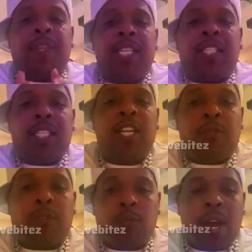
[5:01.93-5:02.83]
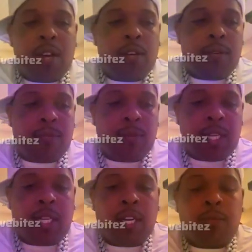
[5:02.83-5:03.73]
This the difference right here
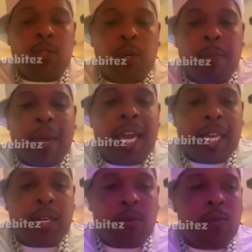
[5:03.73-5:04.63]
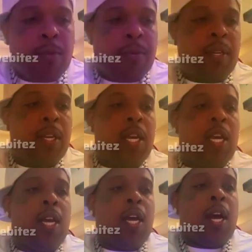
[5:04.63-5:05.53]
when it comes to a man and a woman.
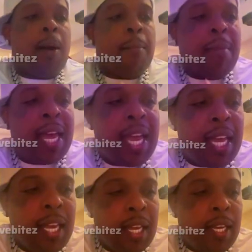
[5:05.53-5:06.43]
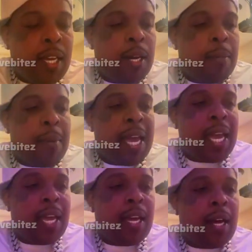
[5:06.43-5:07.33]
A man
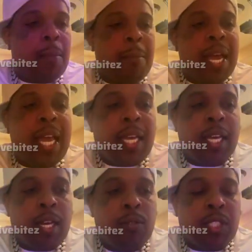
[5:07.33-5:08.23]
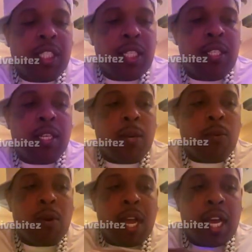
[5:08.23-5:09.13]
can go cheat
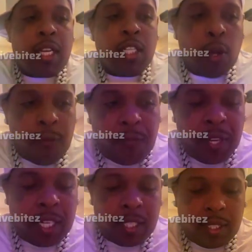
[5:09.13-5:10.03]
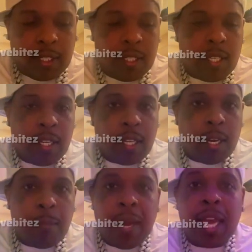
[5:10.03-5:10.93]
and won't have no feelings.
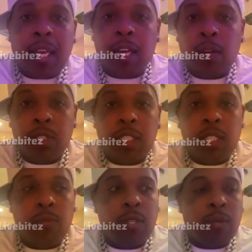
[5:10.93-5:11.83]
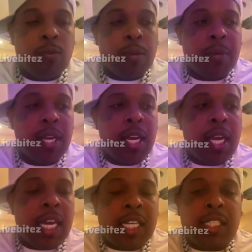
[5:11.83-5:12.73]
A man can go cheat with a woman,
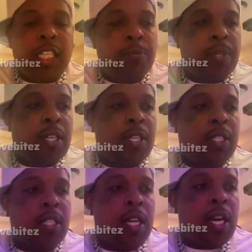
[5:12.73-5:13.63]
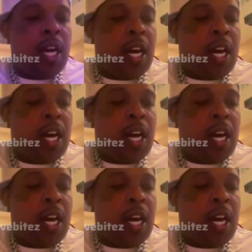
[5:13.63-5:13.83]
and just because